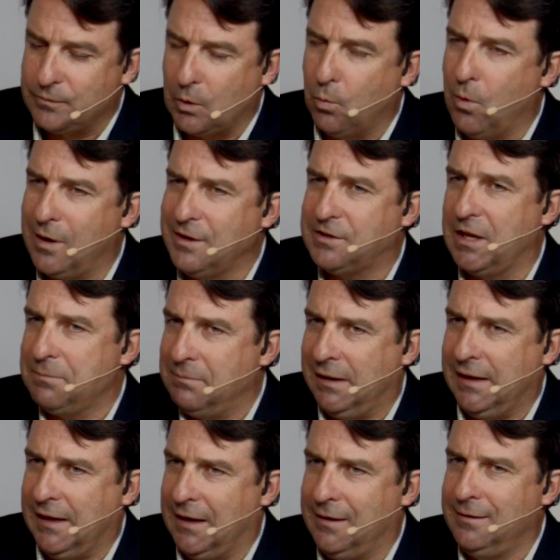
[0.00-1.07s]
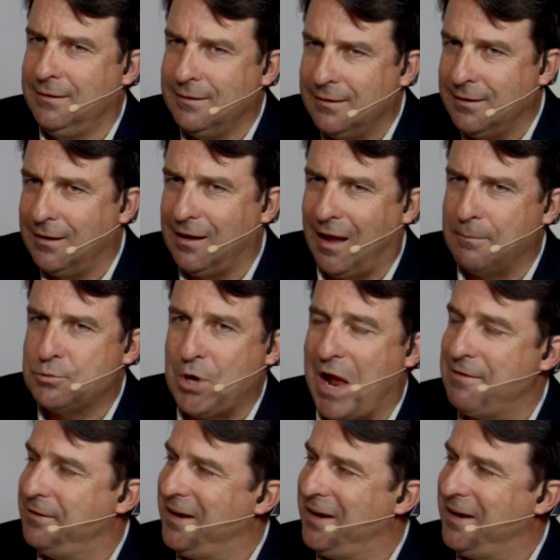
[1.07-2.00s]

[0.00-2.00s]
What does it mean I'm driving